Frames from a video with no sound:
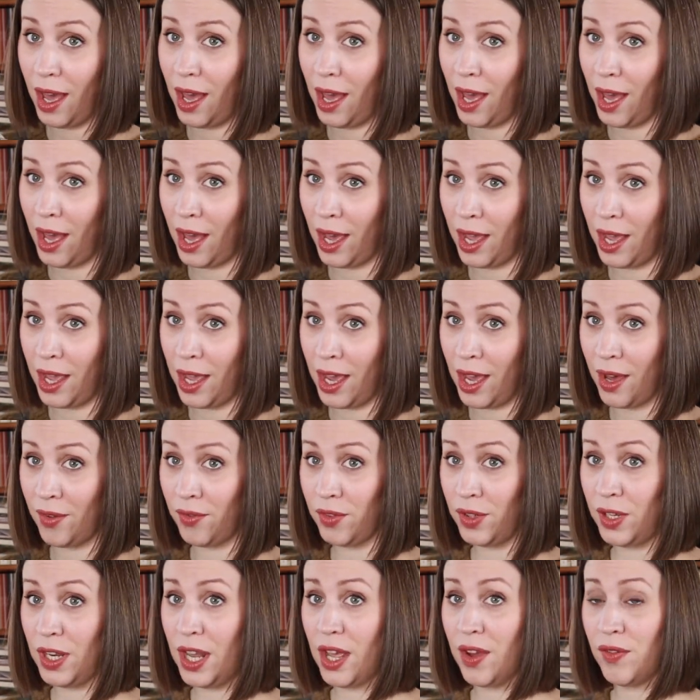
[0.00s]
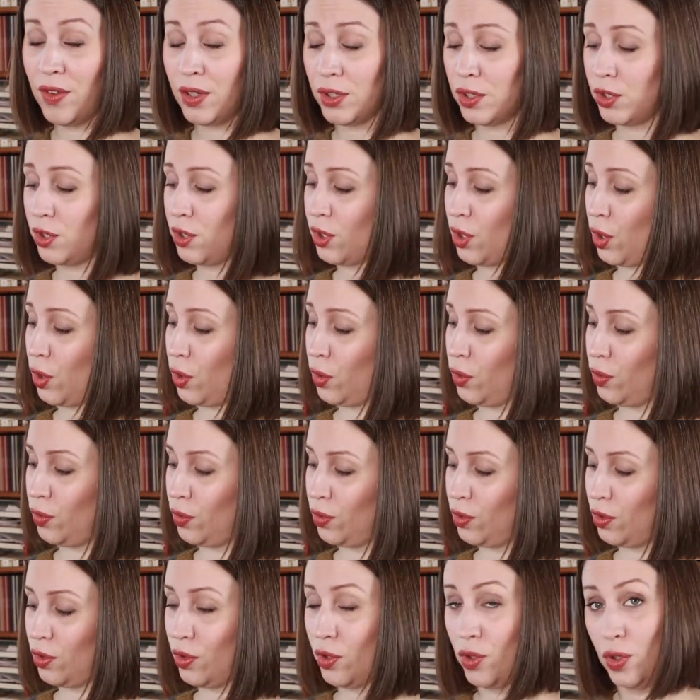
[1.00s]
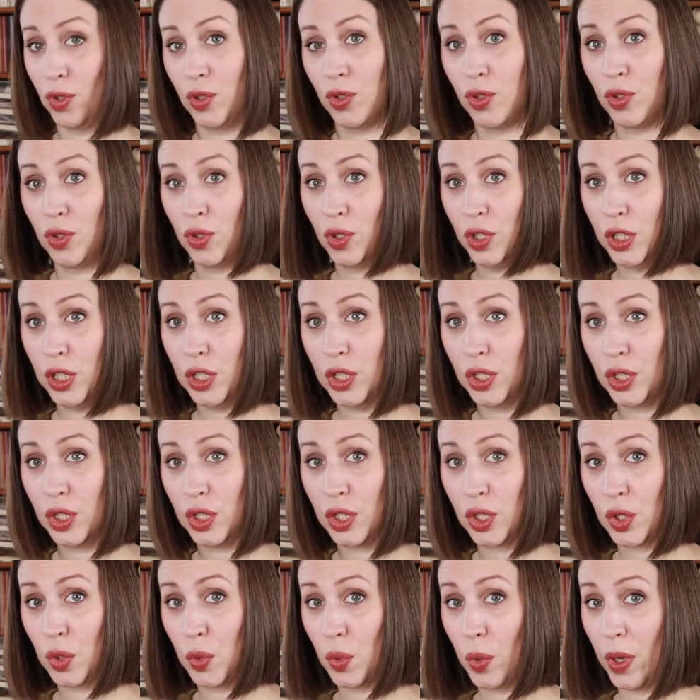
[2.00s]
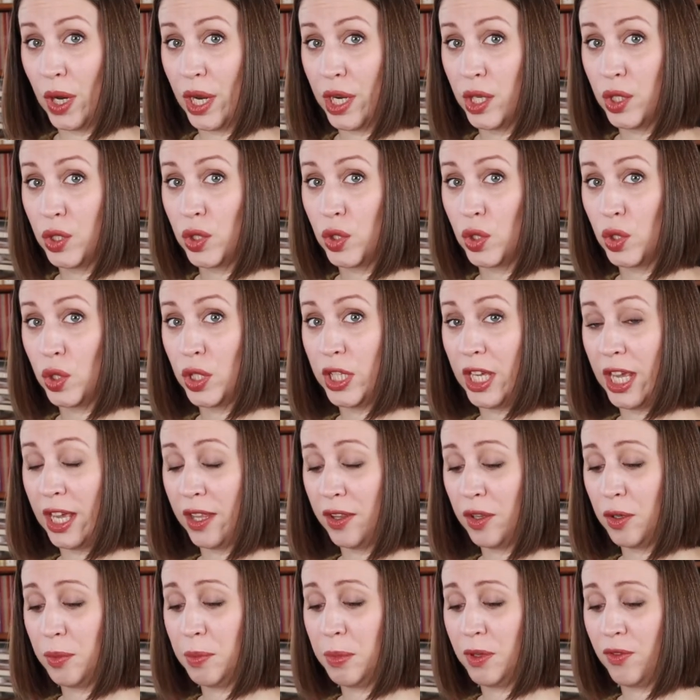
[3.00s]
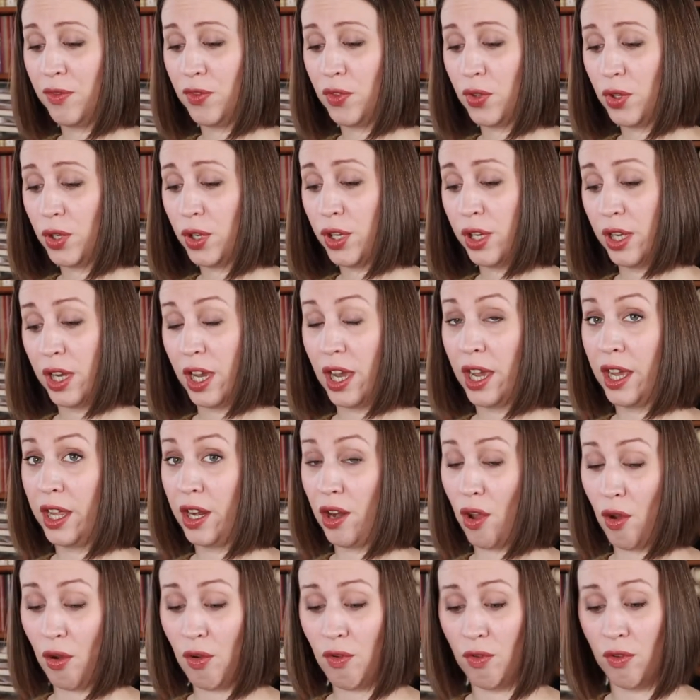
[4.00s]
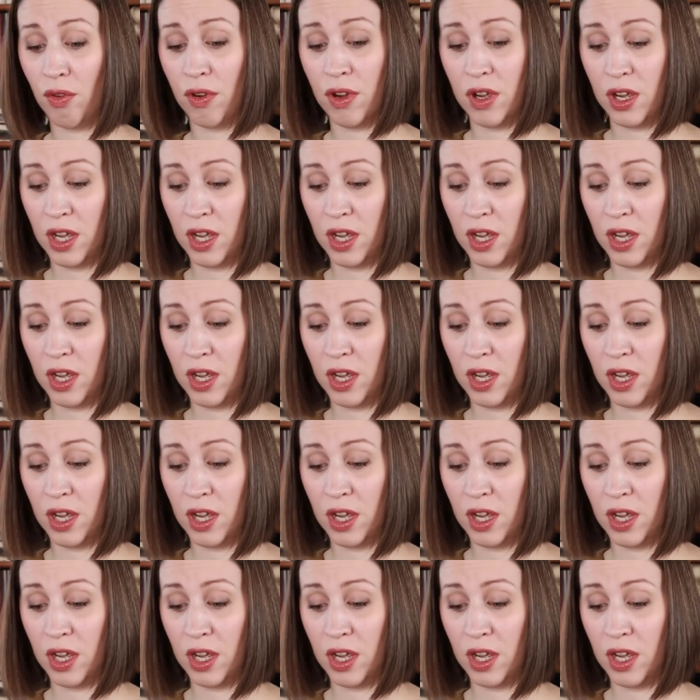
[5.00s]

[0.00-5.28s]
have never sewn squares together before. I know.